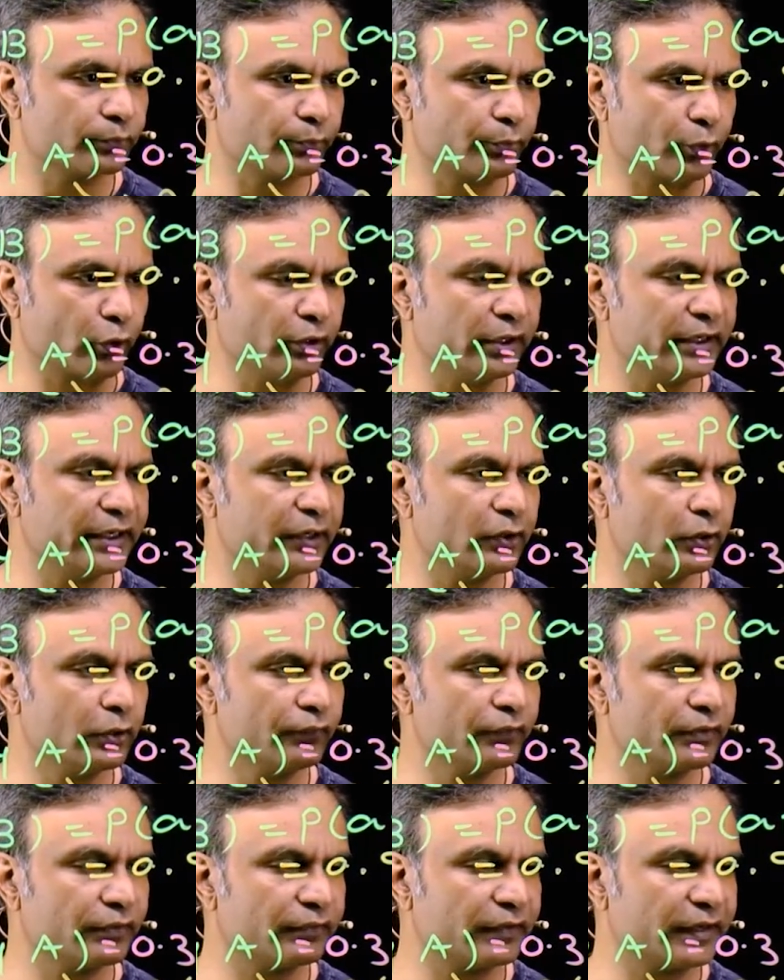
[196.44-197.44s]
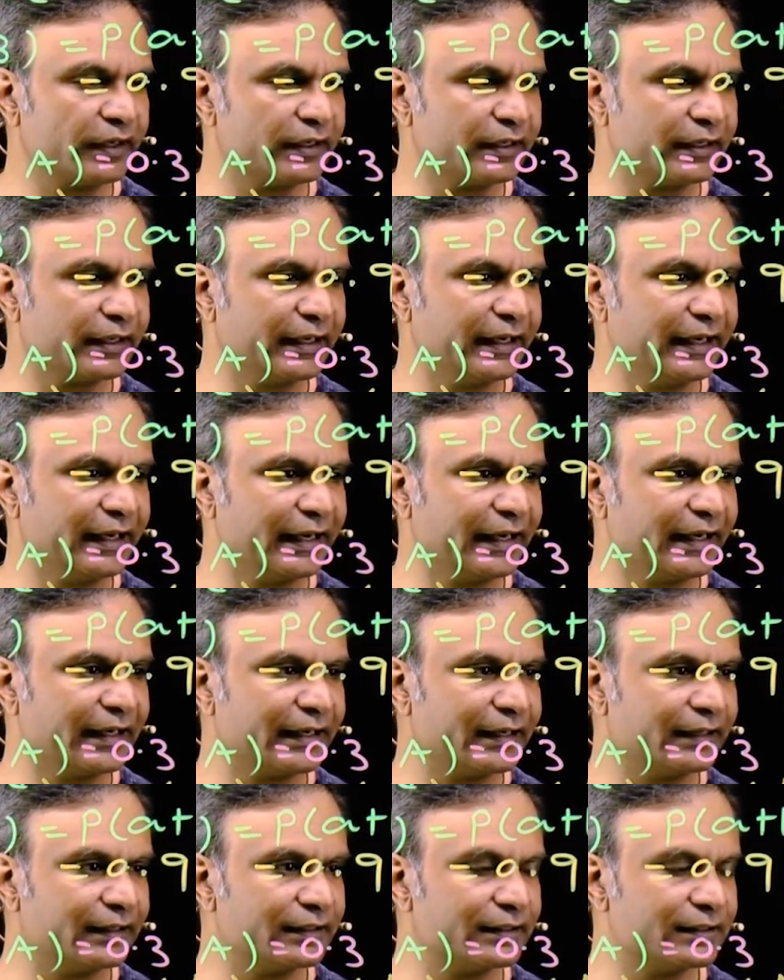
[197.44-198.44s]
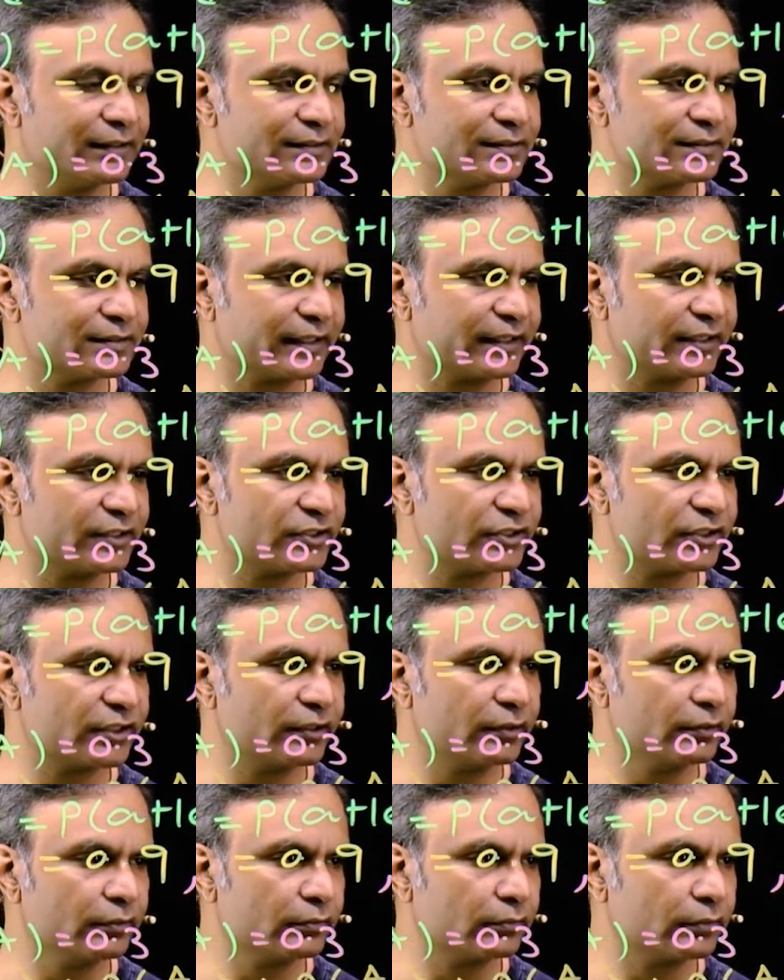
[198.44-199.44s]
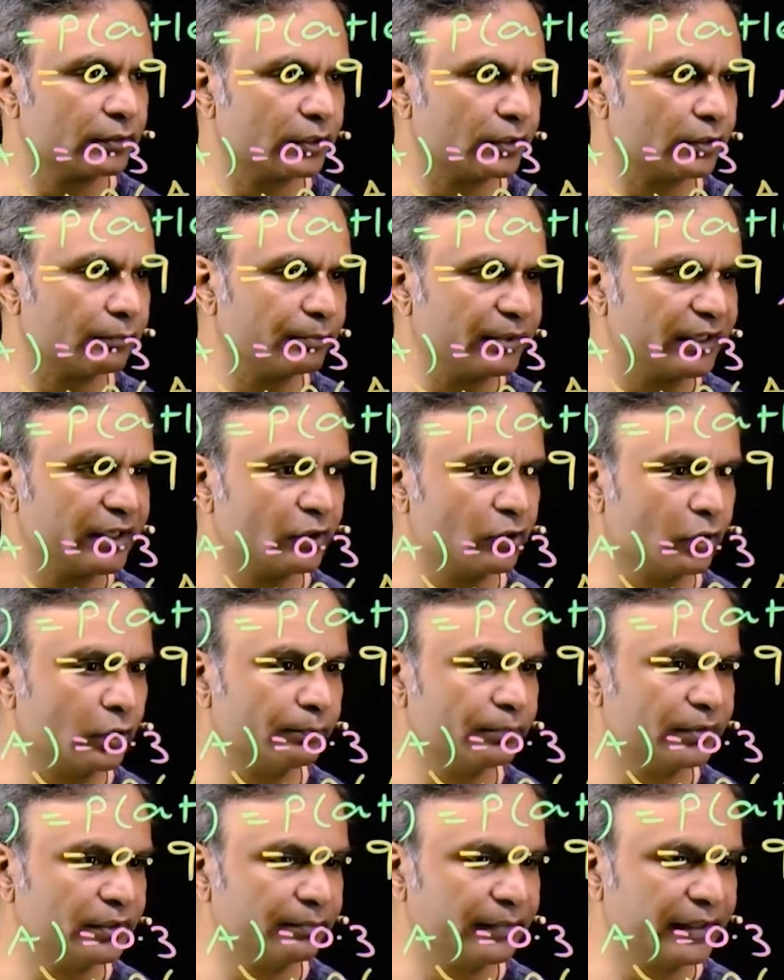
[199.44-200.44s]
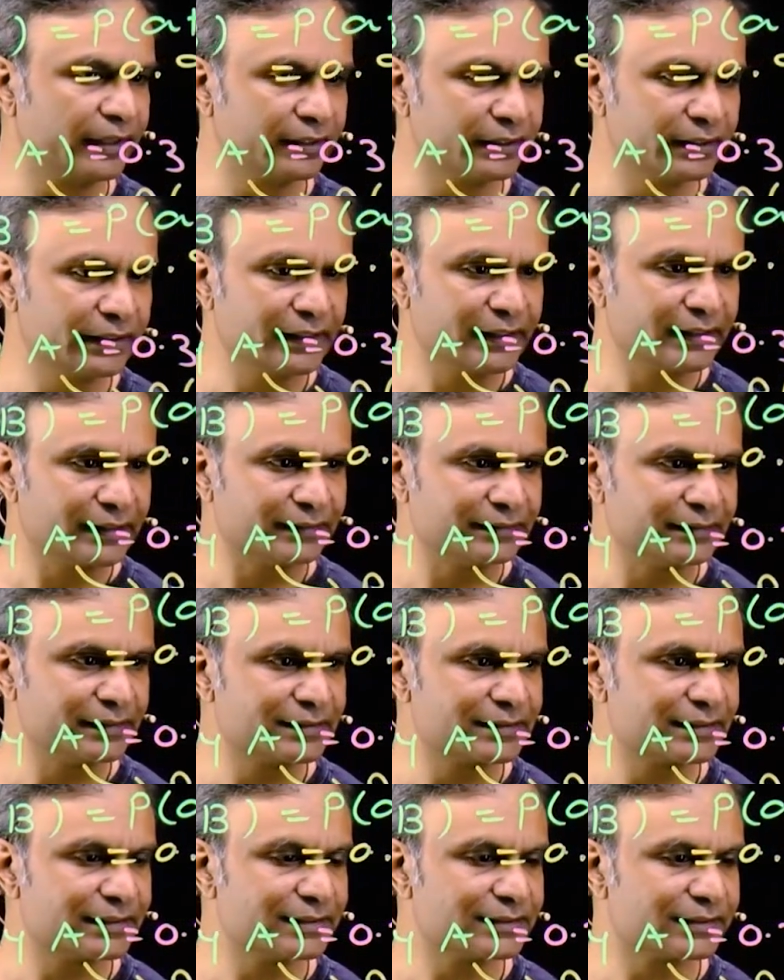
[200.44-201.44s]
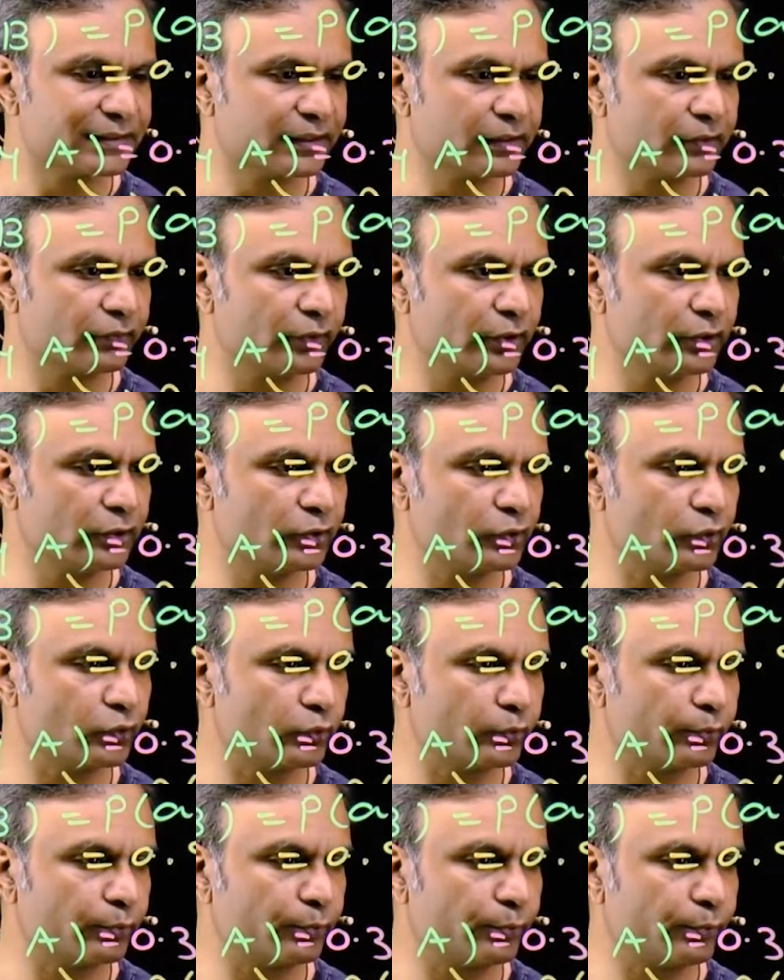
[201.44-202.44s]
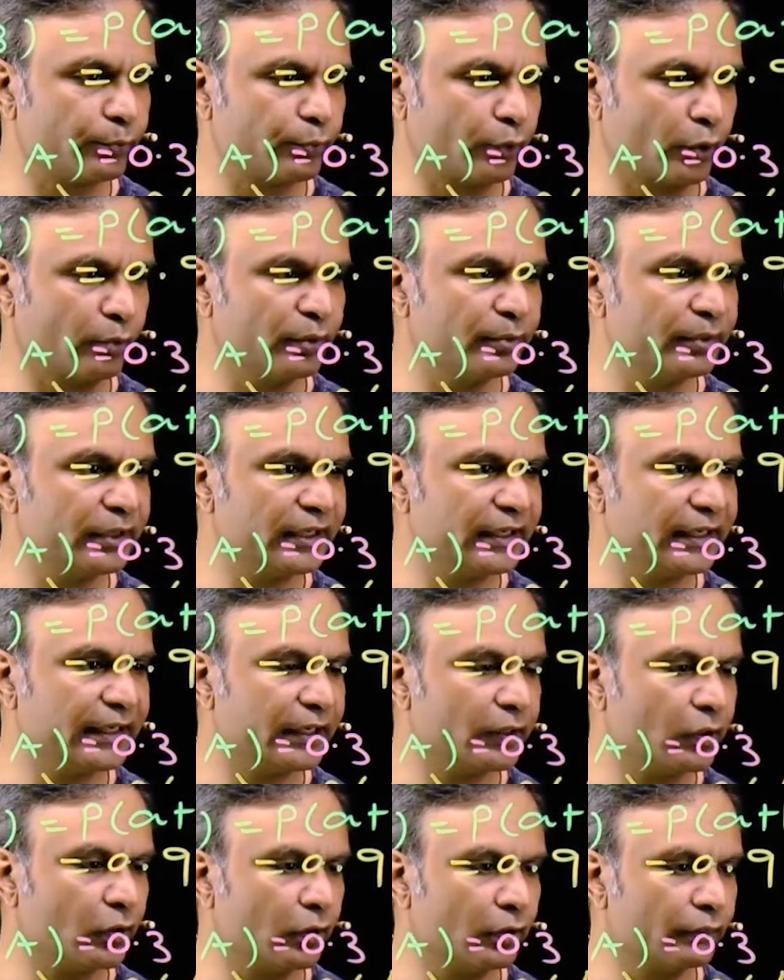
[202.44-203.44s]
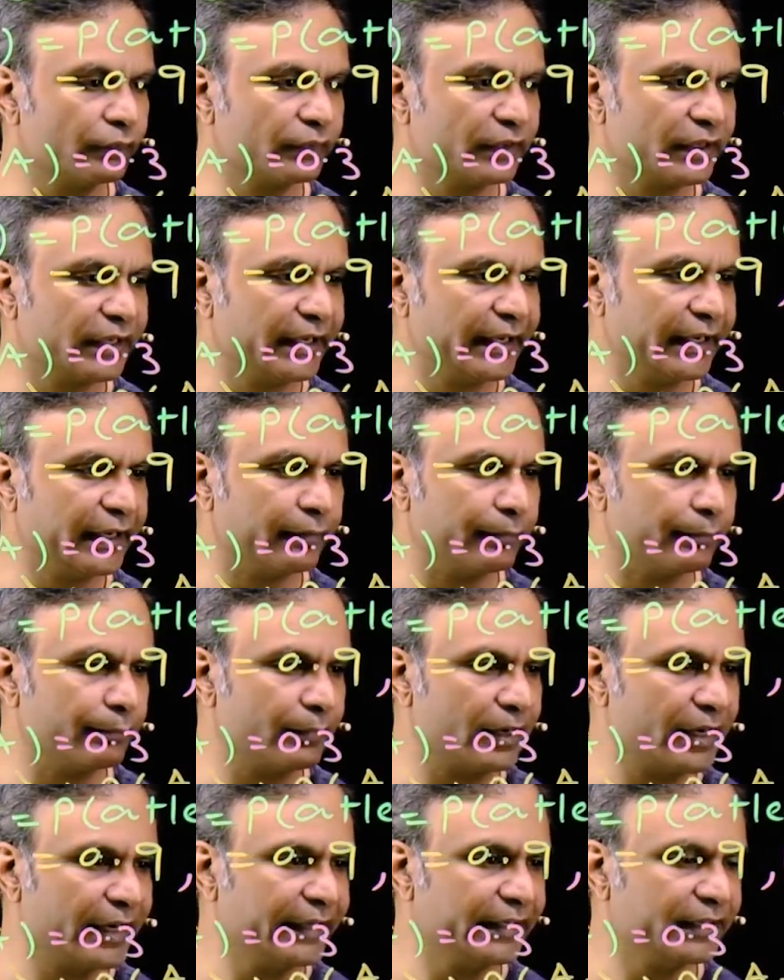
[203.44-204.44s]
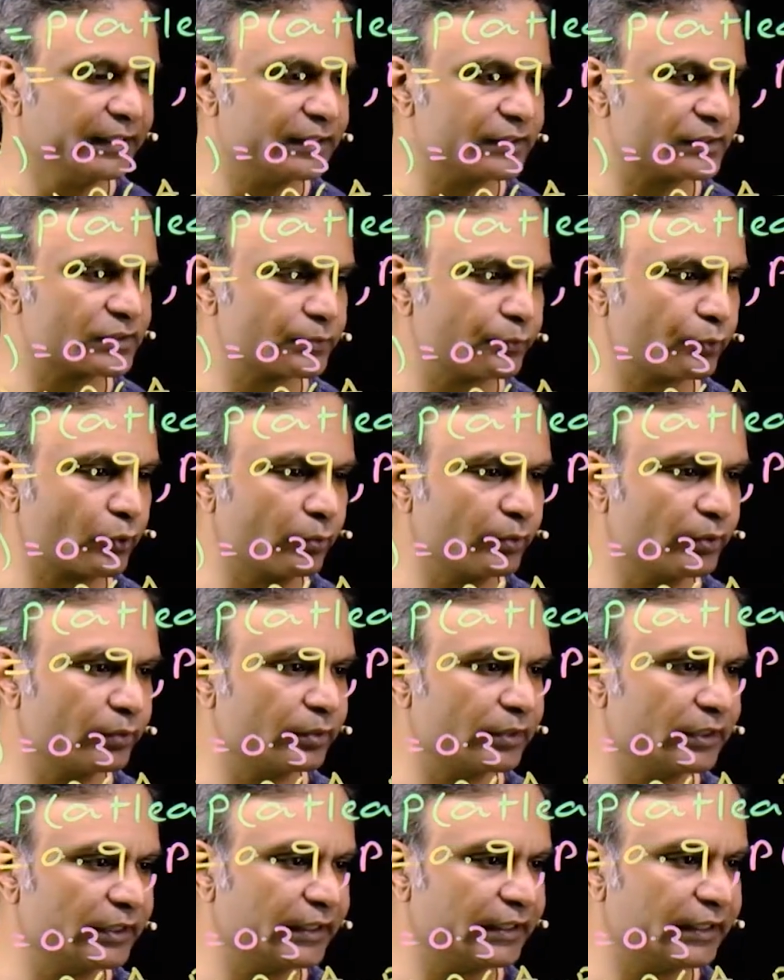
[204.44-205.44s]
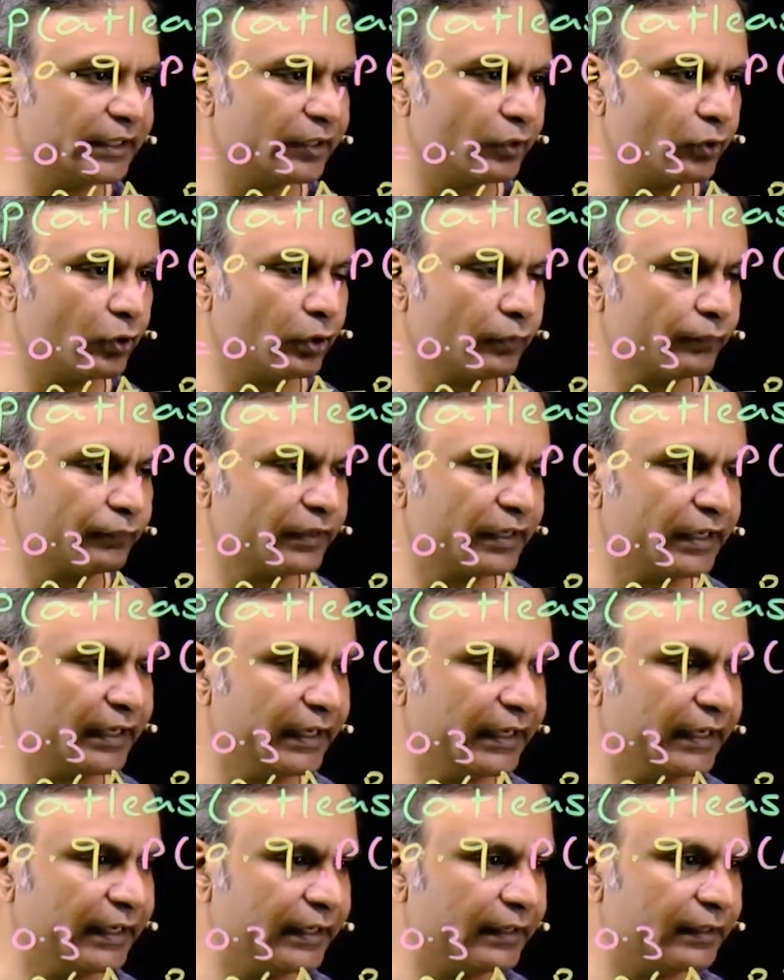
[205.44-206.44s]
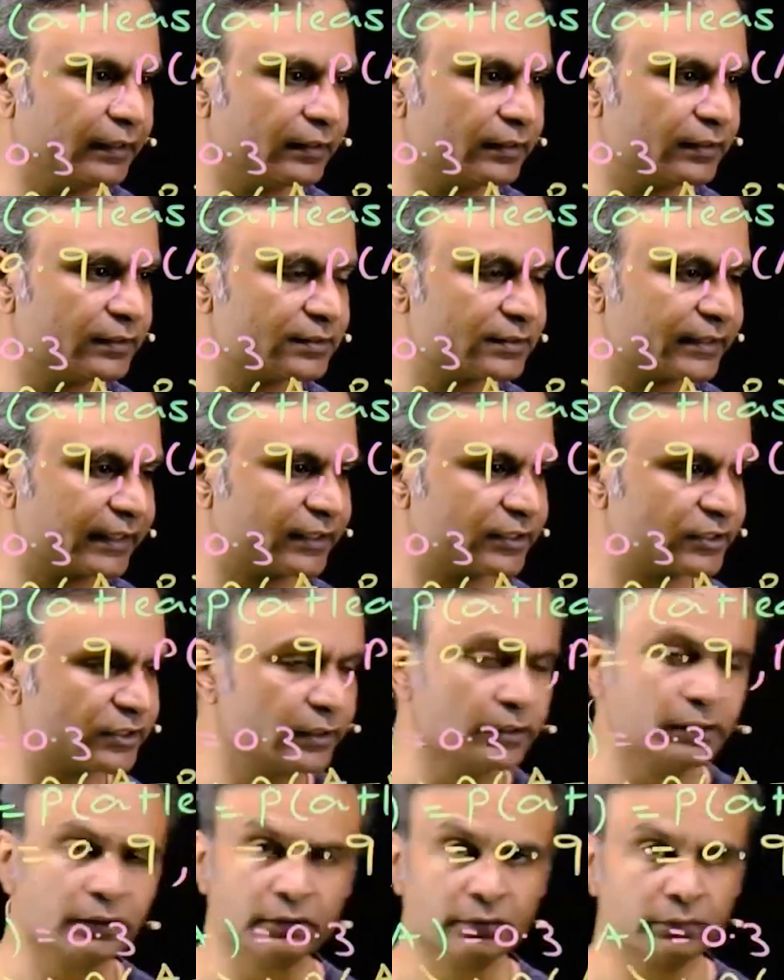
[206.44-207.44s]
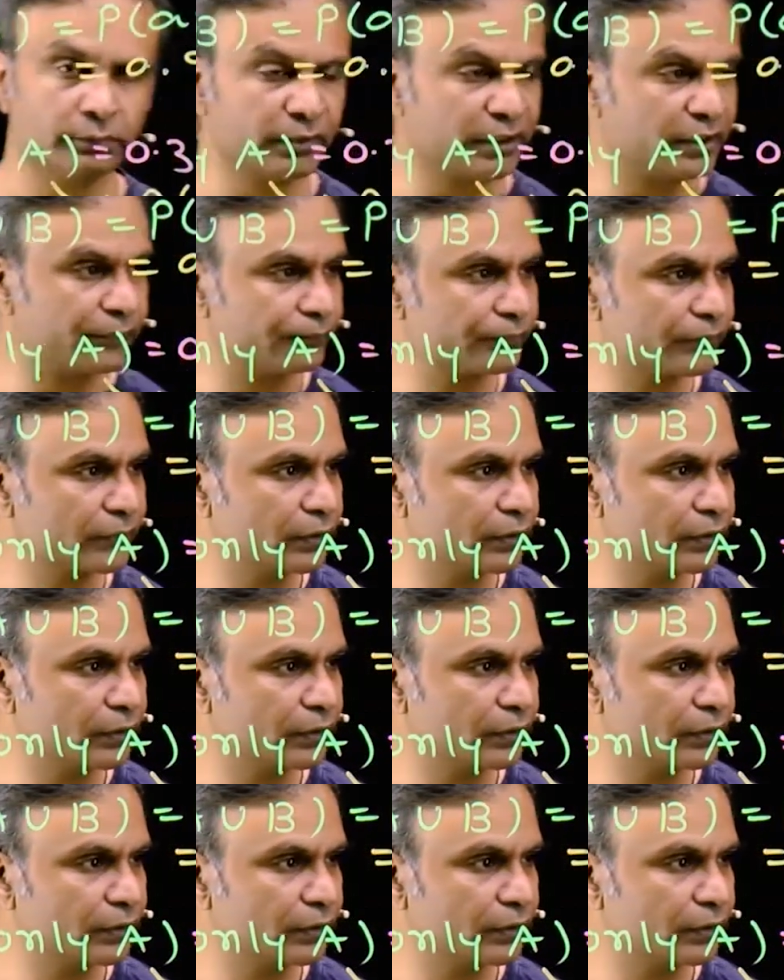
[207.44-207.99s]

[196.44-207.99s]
probability of event A intersection B complement. This is equal to probability of A minus probability of A intersection B